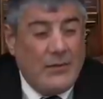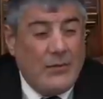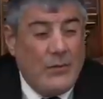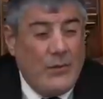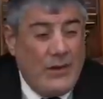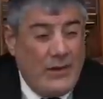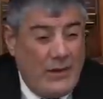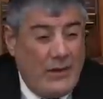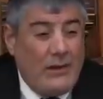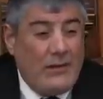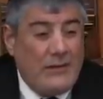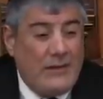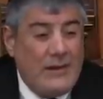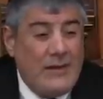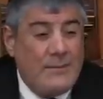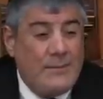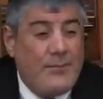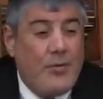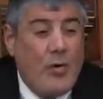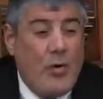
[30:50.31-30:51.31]
we learn
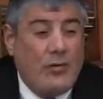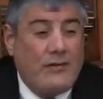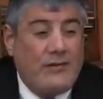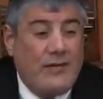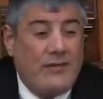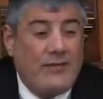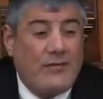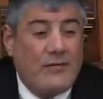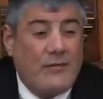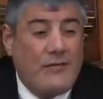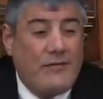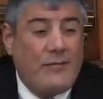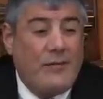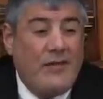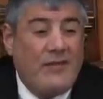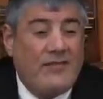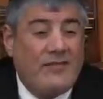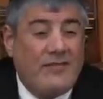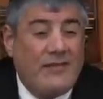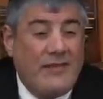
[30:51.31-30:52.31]
the importance of
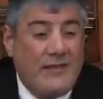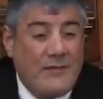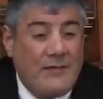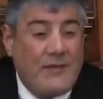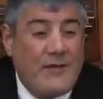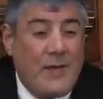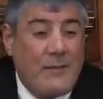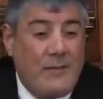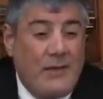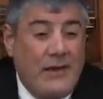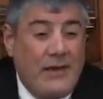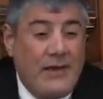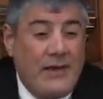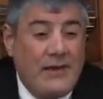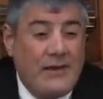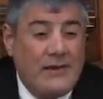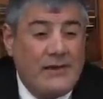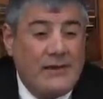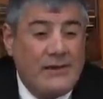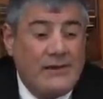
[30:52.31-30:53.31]
peace in a family.